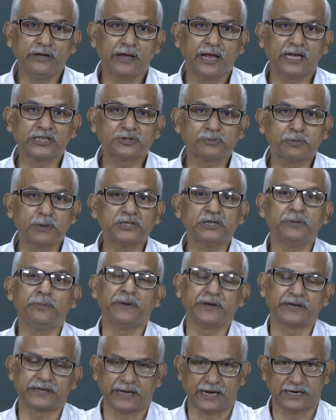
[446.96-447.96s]
a
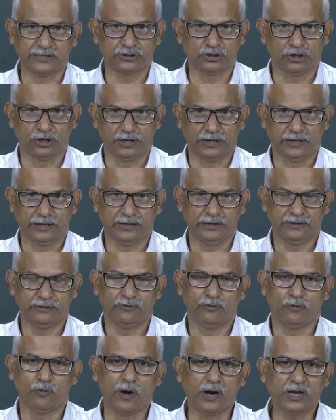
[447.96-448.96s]
specific task only.
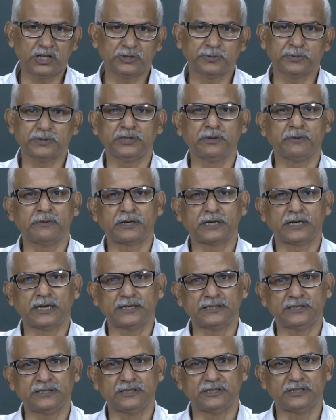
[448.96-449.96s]
What specific
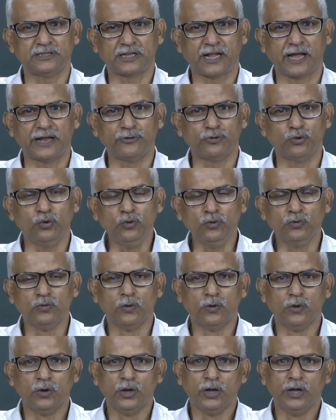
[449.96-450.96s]
task it can do?
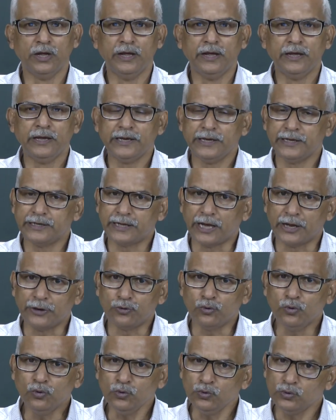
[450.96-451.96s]
It can
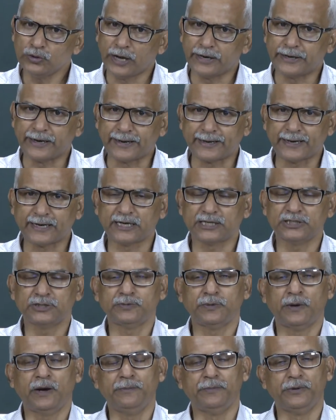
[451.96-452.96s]
do the data
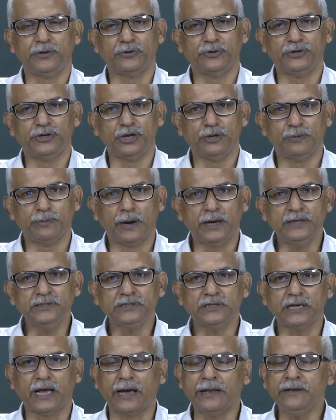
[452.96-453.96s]
transfer between
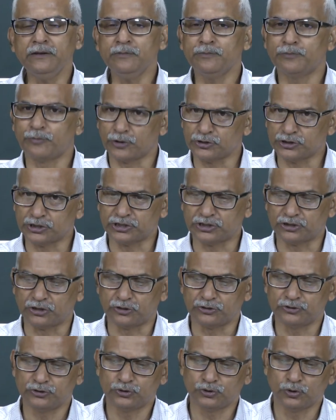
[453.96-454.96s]
device and processor.
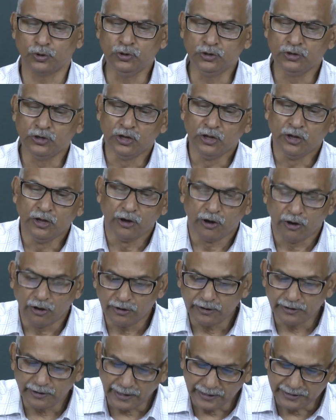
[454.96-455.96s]
So,
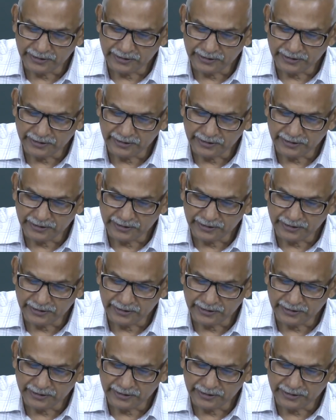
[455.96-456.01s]
I